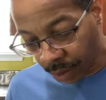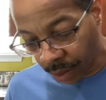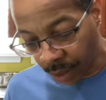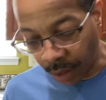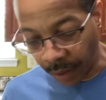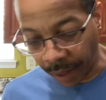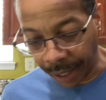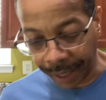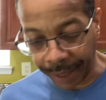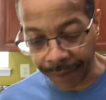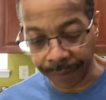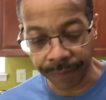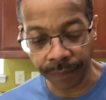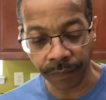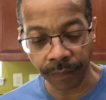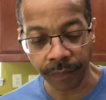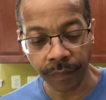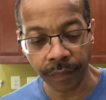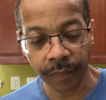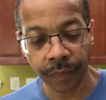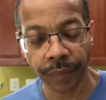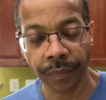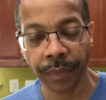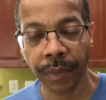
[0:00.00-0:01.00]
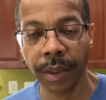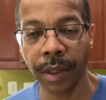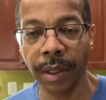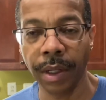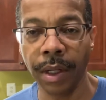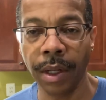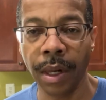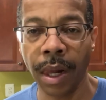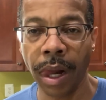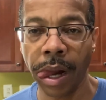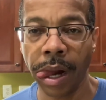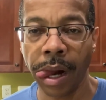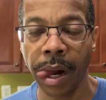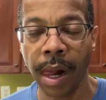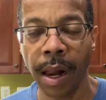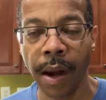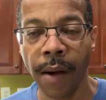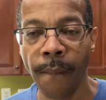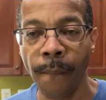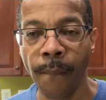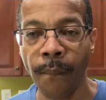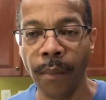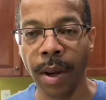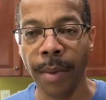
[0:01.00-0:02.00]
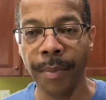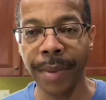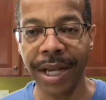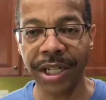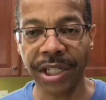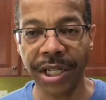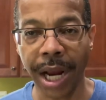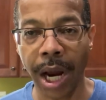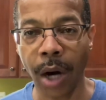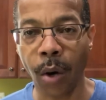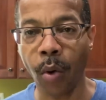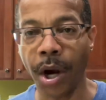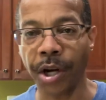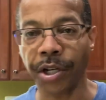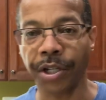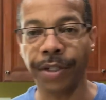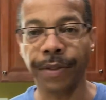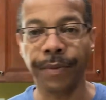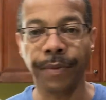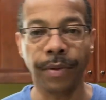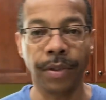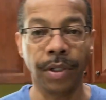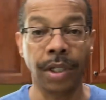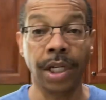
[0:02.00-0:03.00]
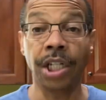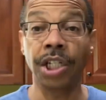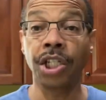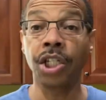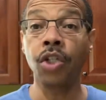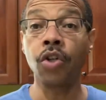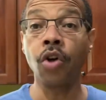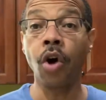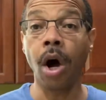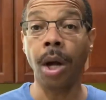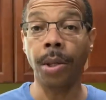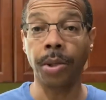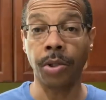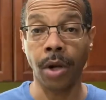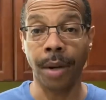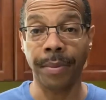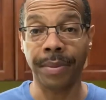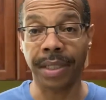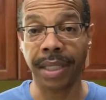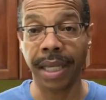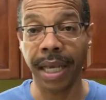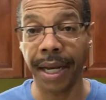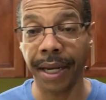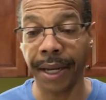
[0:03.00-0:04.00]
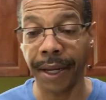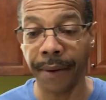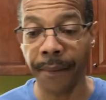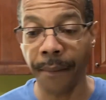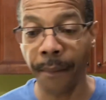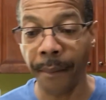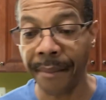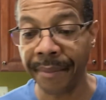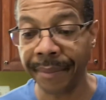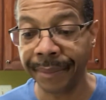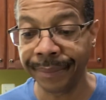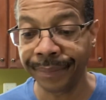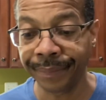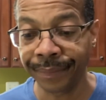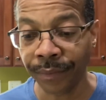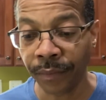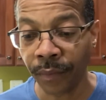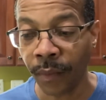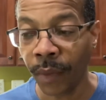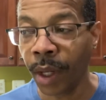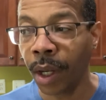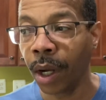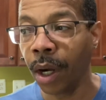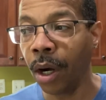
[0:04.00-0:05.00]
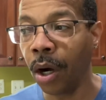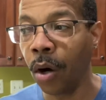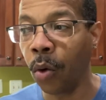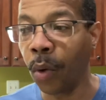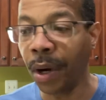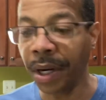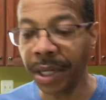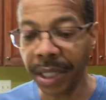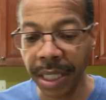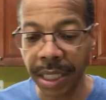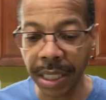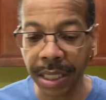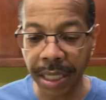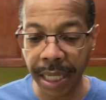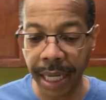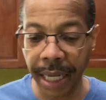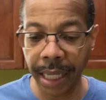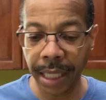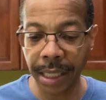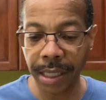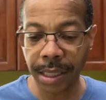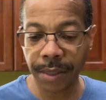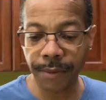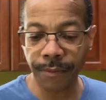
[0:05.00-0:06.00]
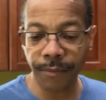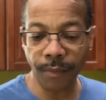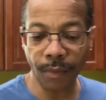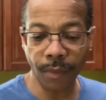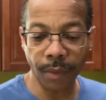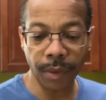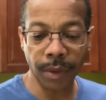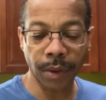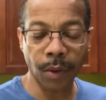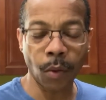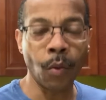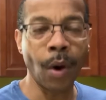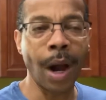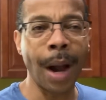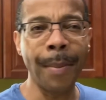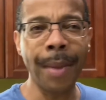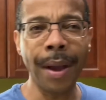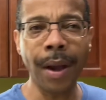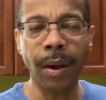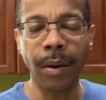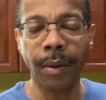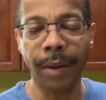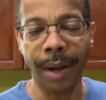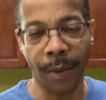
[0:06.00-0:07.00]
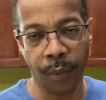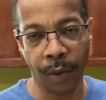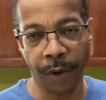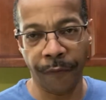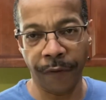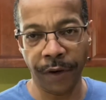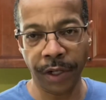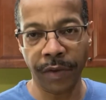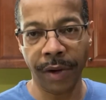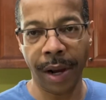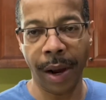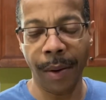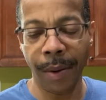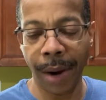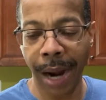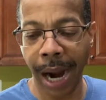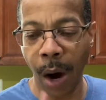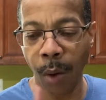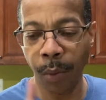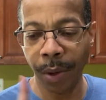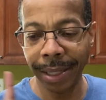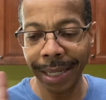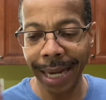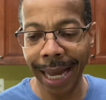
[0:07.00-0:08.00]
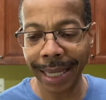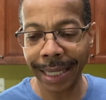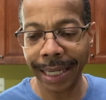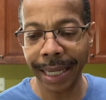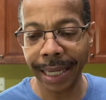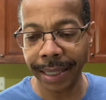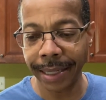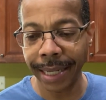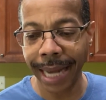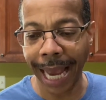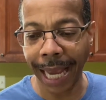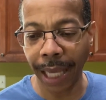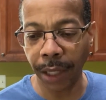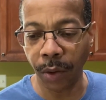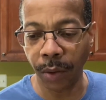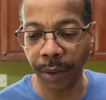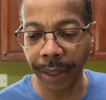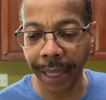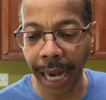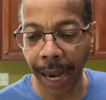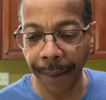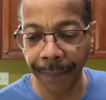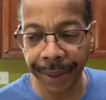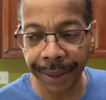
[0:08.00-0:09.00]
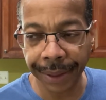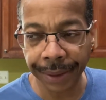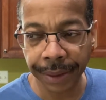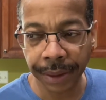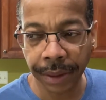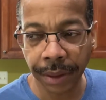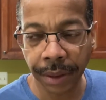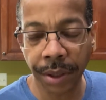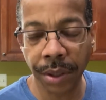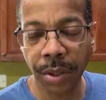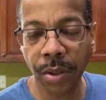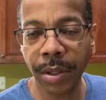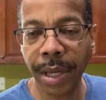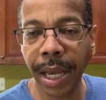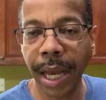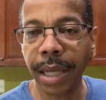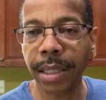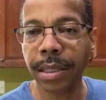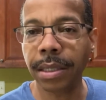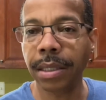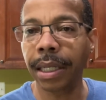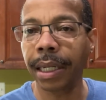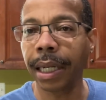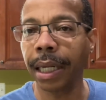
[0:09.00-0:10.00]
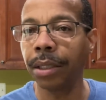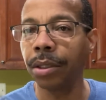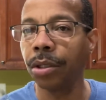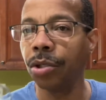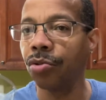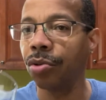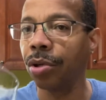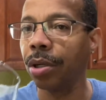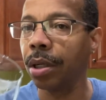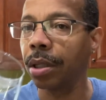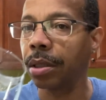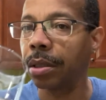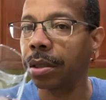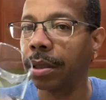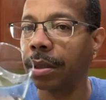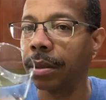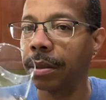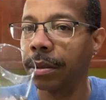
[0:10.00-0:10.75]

All right. Mesh out question, because you all know I'm skinny. Oh, one of these days, well, I'm not gonna, well, first of all, I, I would not get naked on camera. Do you guys think I do drugs?